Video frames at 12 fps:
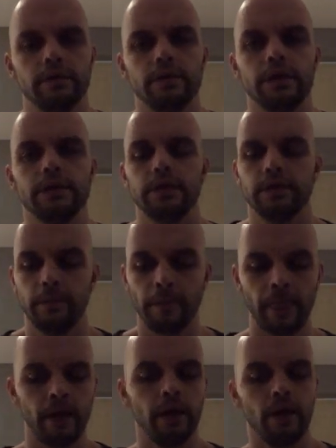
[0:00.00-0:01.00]
that's it.
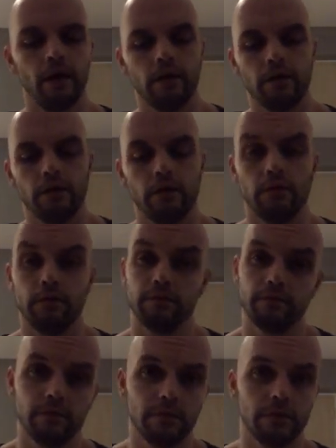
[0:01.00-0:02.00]
Uh,
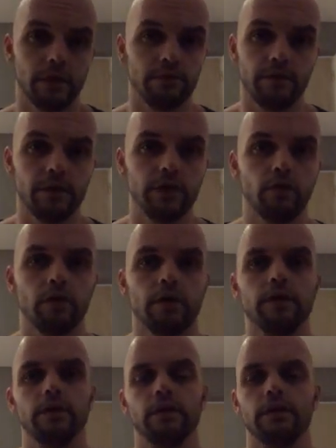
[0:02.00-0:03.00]
that's very
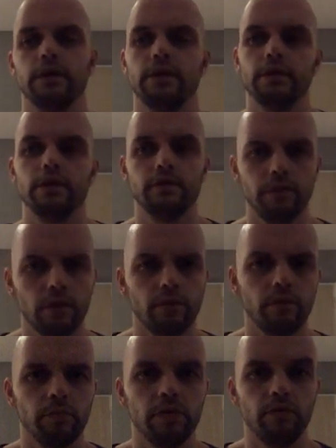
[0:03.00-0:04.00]
shortly. This video
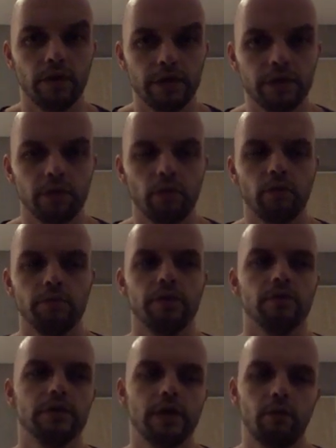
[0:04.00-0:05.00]
will be very short
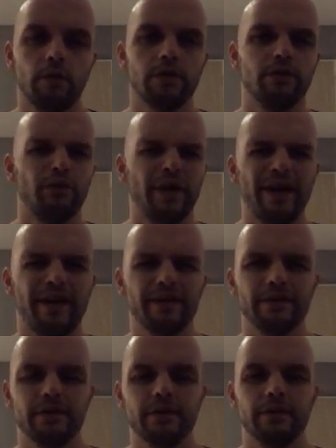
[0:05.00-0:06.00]
because I wanna
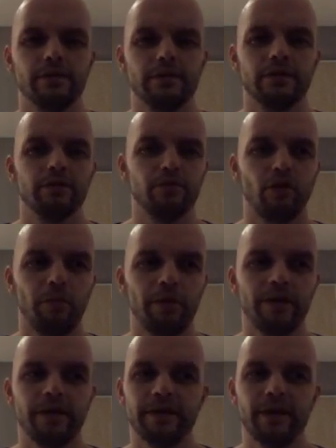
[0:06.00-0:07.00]
react some
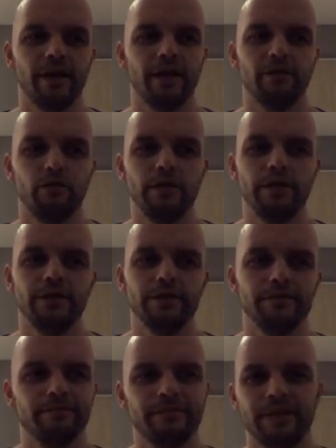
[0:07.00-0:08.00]
topic that I read a